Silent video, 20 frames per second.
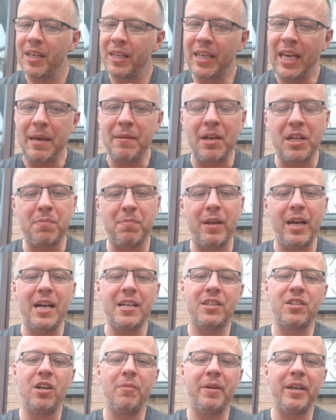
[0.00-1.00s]
Keep those
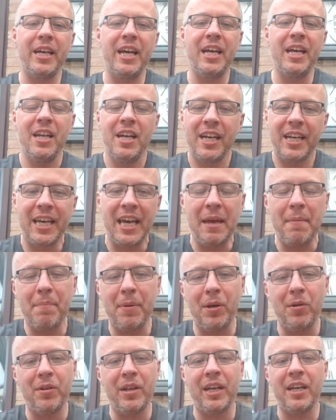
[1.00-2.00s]
players coming in. Keep
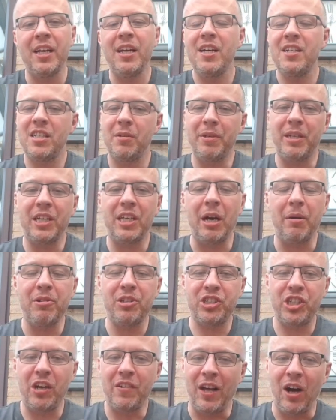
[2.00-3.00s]
building so we can go and
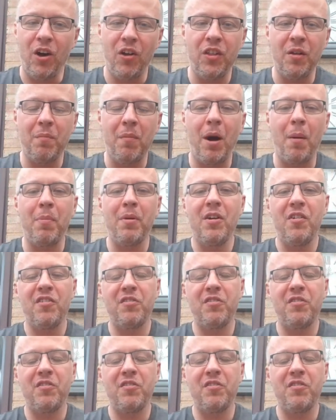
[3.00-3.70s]
show that other mob